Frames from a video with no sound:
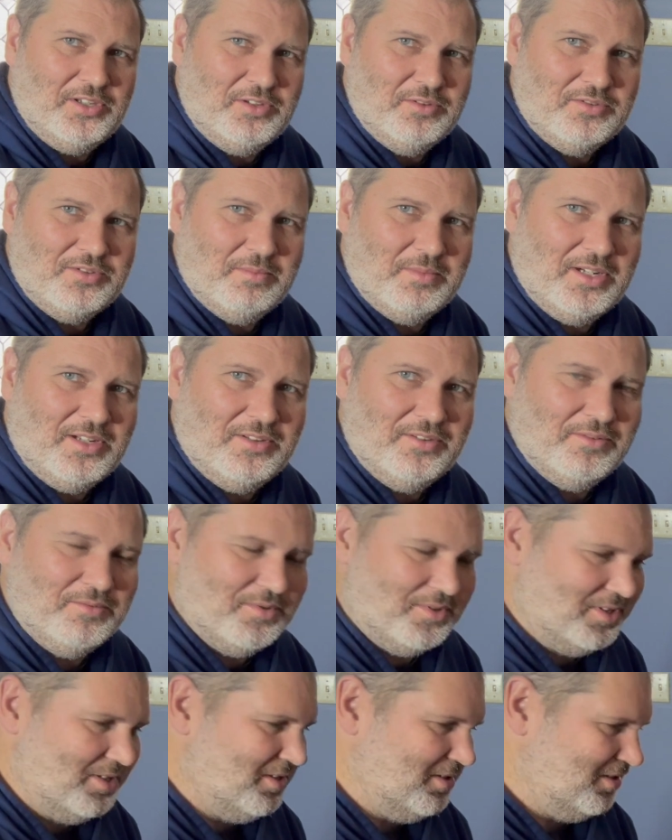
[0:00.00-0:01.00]
used them in all
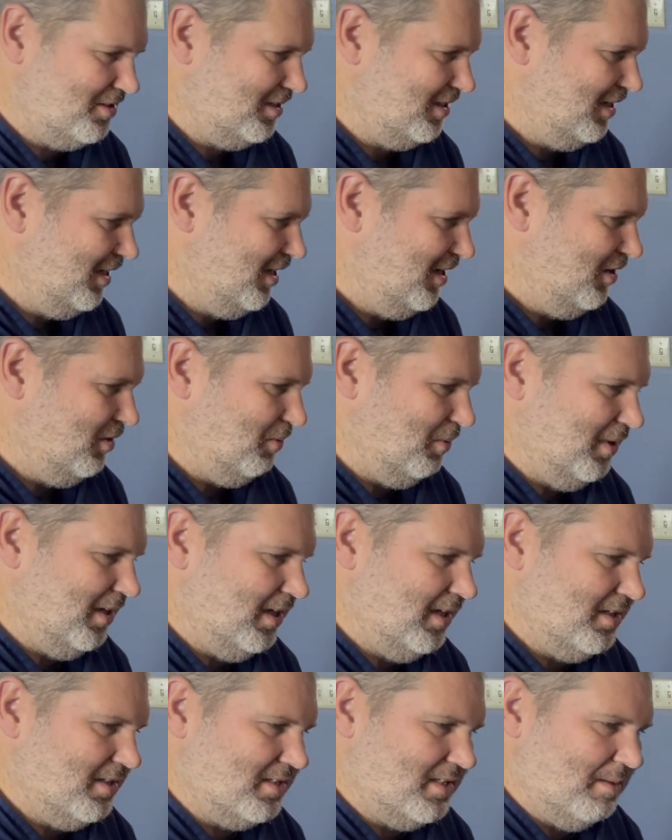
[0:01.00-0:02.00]
those years,
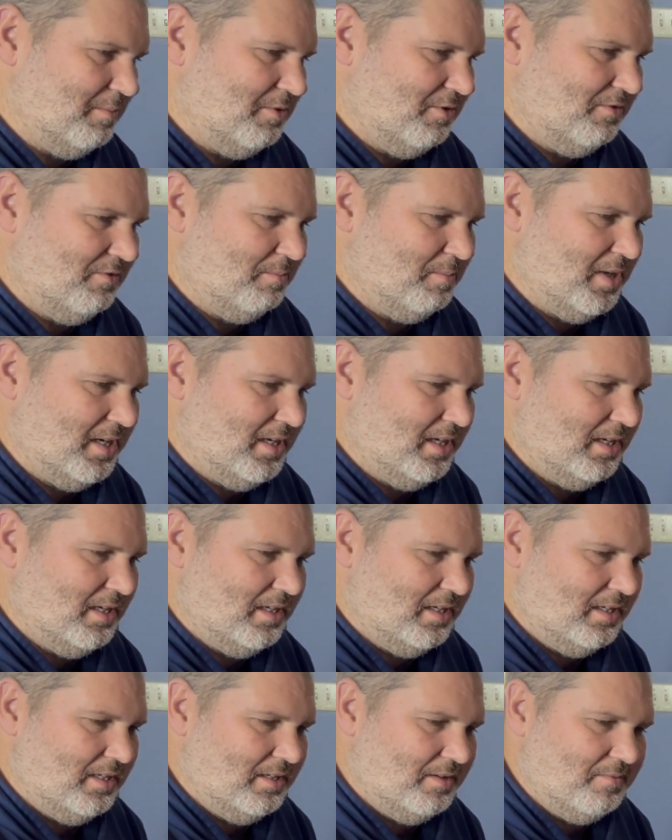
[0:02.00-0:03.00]
whereas some of
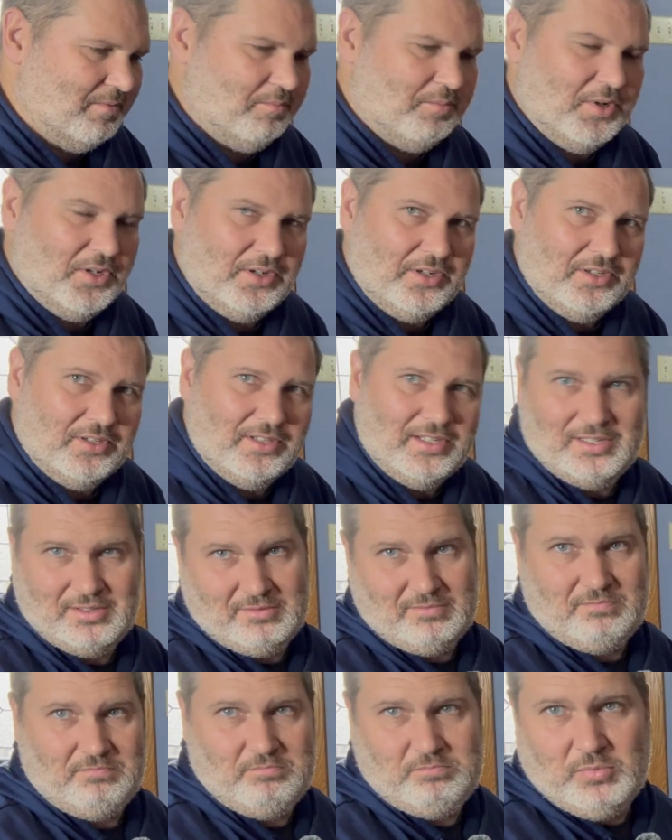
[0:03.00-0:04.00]
my imperial
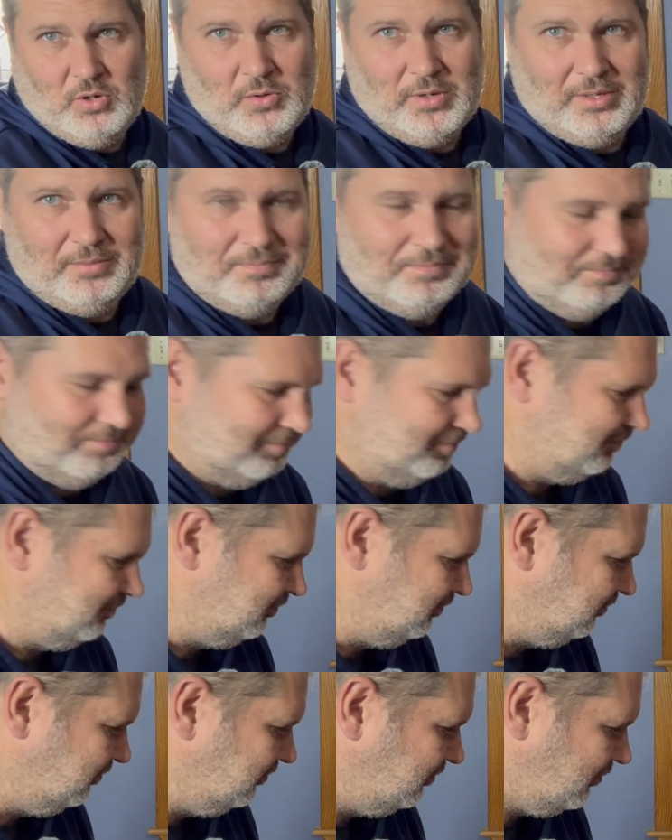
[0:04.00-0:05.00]
has broken.
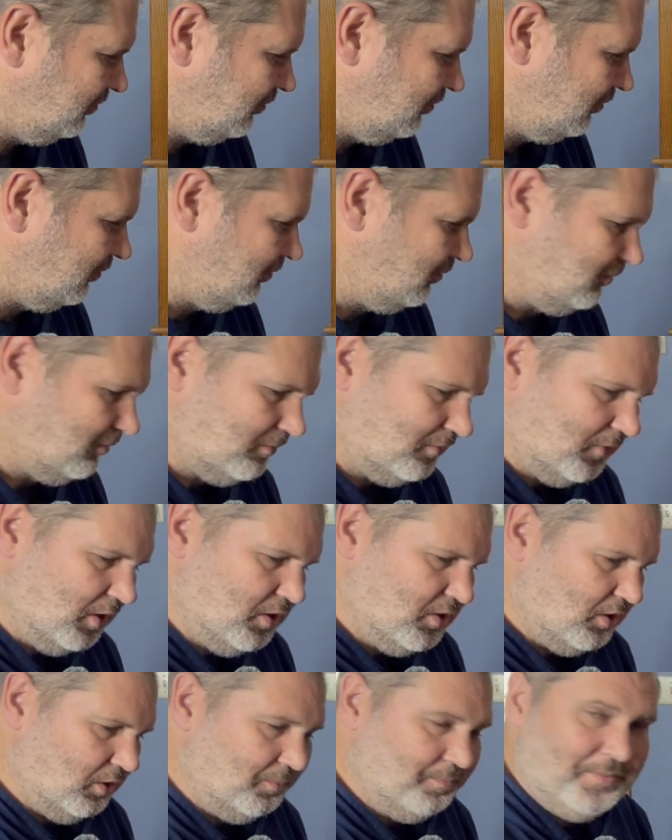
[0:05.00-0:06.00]

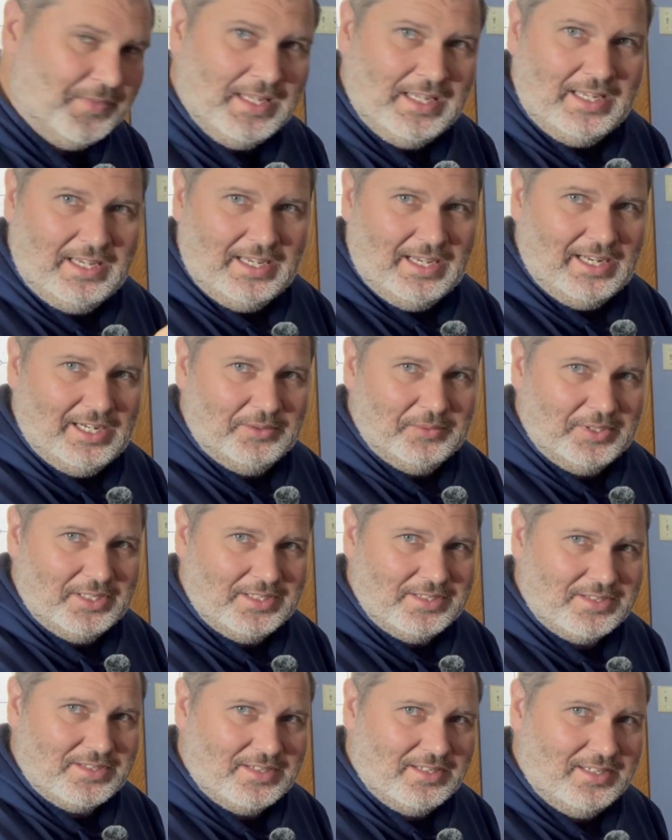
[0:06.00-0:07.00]
So
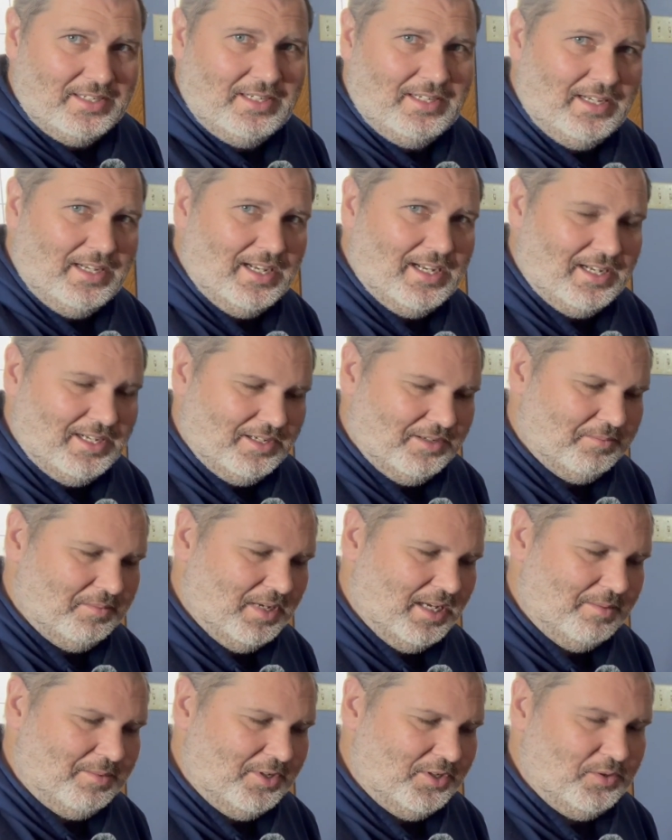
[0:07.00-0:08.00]
anyways,
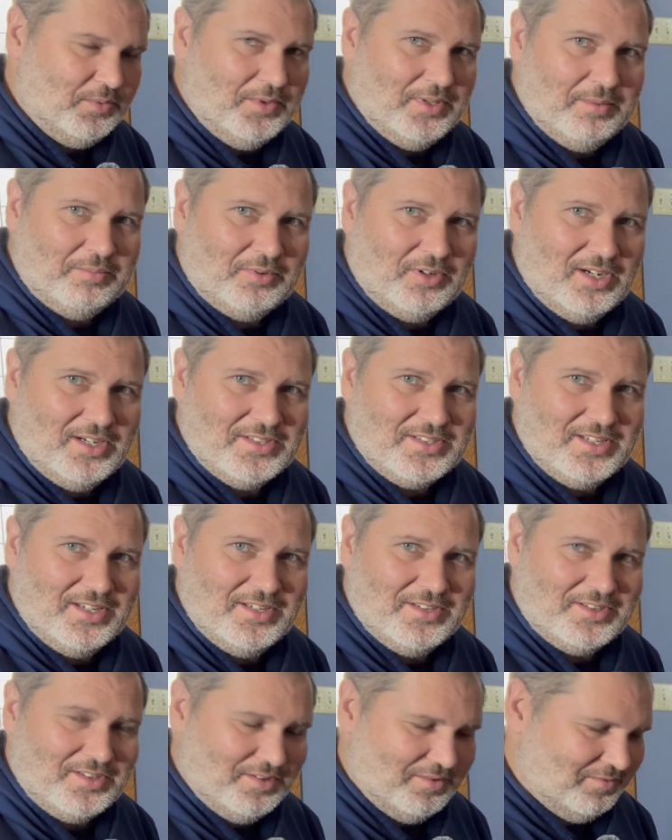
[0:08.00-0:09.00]
I've been doing the
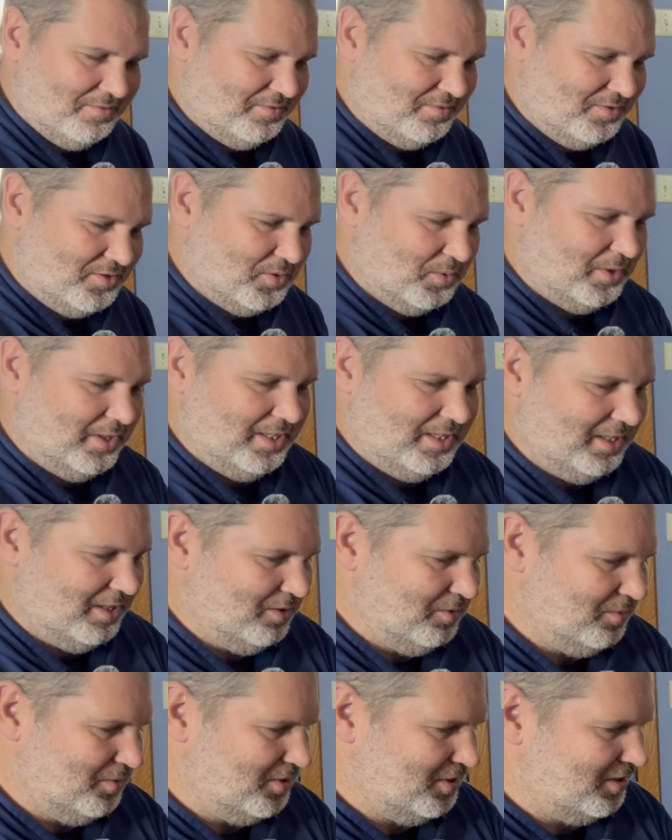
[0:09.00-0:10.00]
process of sorting
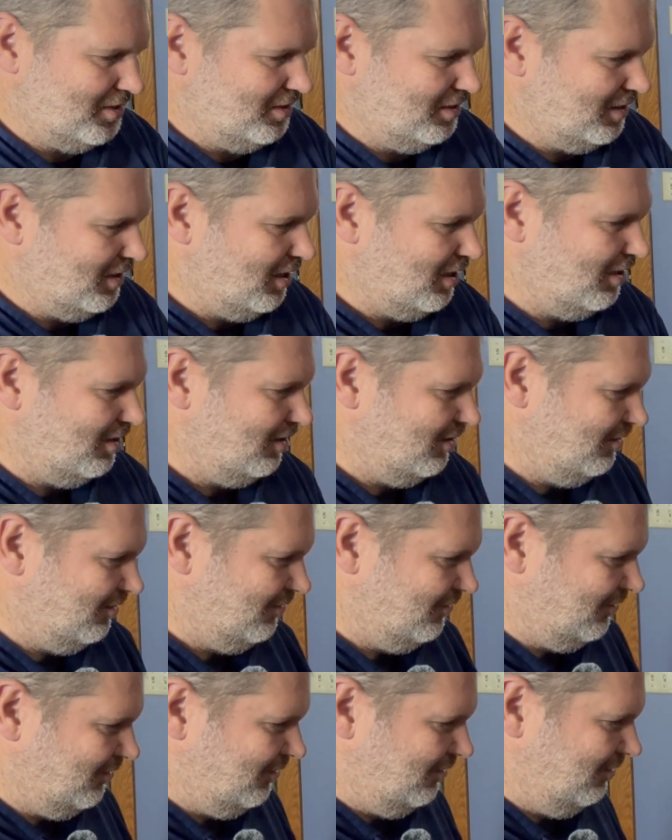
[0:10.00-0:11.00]
out all
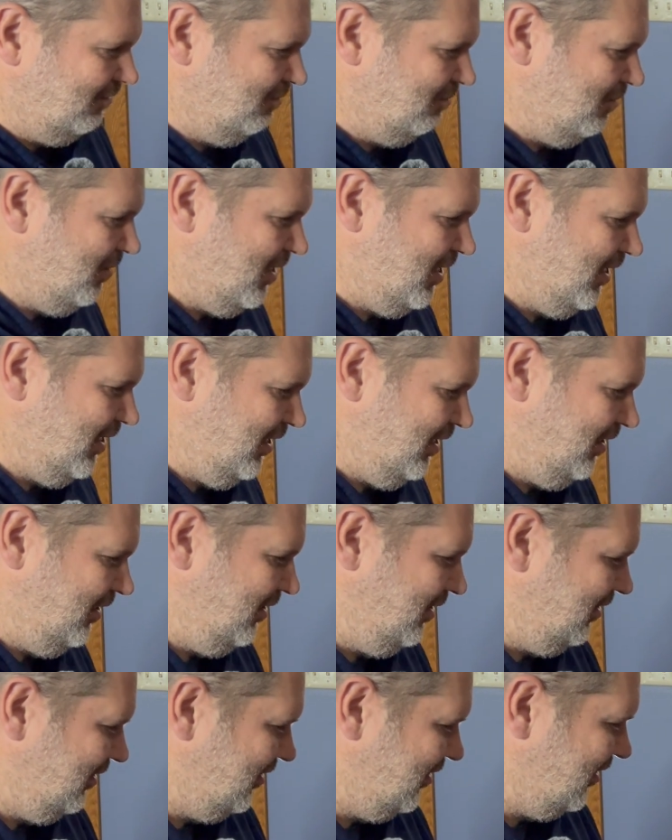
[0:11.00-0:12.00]
of my
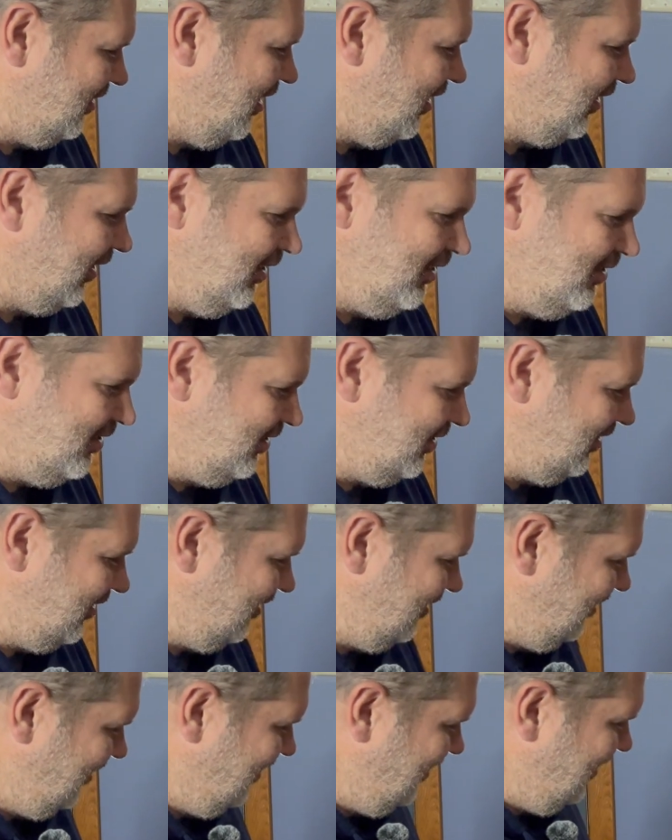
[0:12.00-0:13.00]

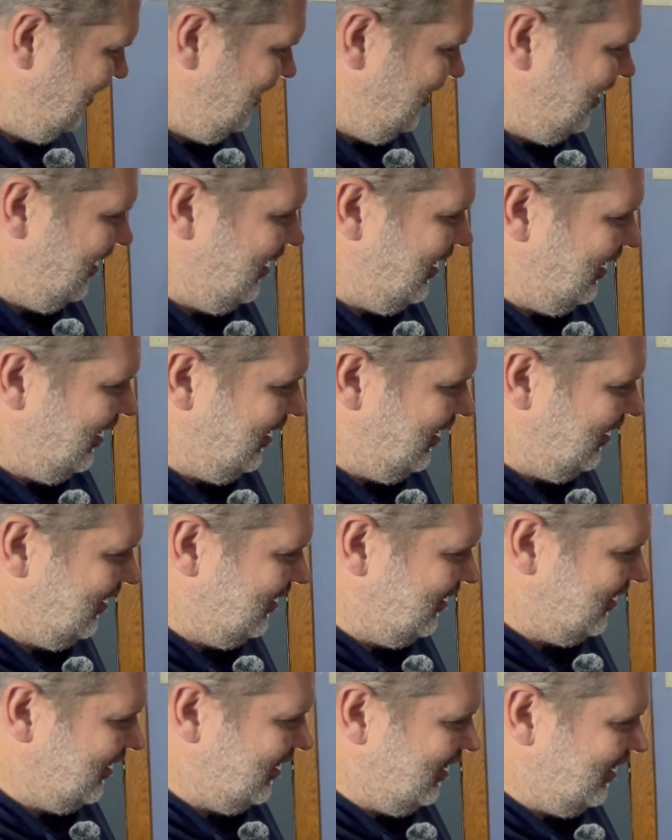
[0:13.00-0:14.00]
sockets, and